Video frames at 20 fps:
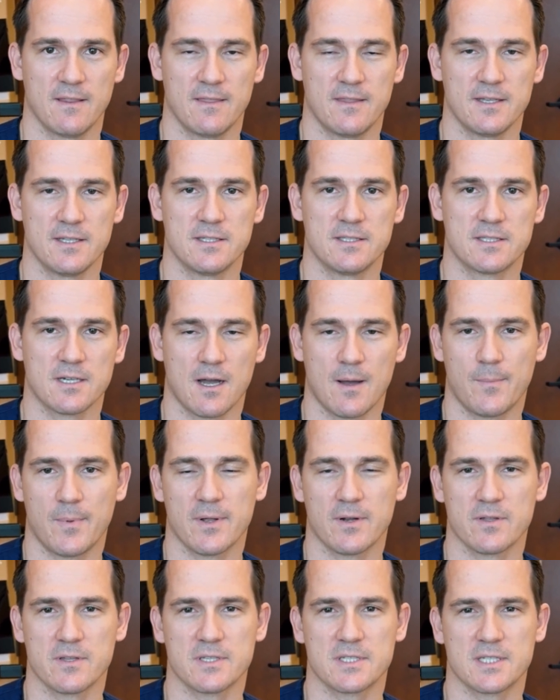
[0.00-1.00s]
The top
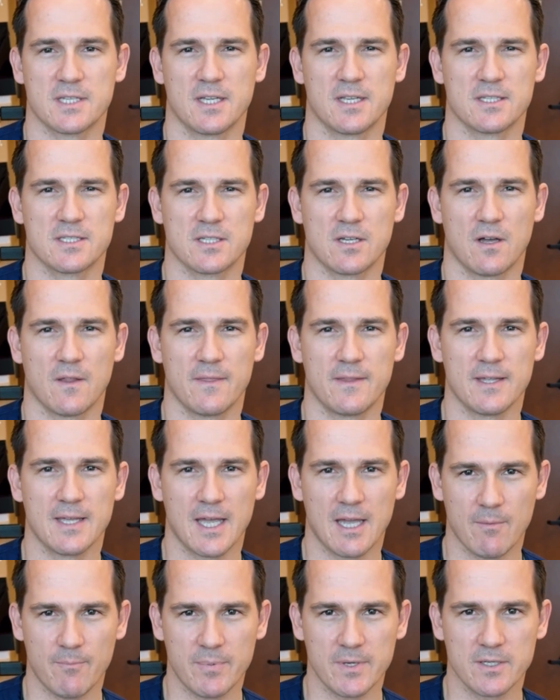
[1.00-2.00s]
layer of the skin is called the
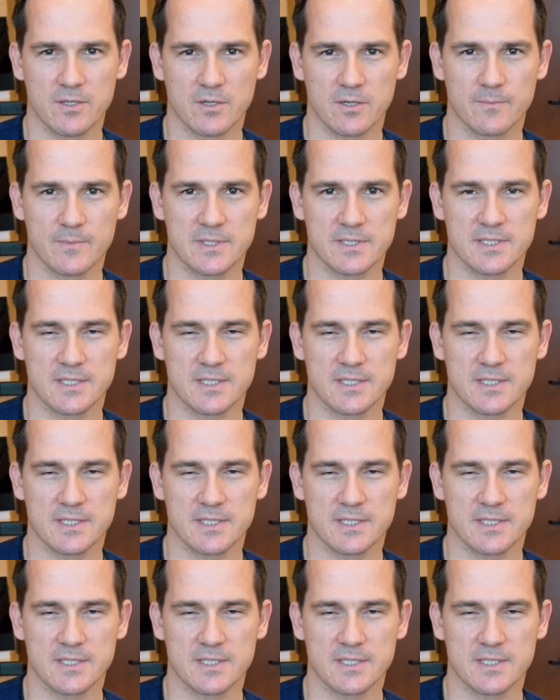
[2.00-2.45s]
epidermis.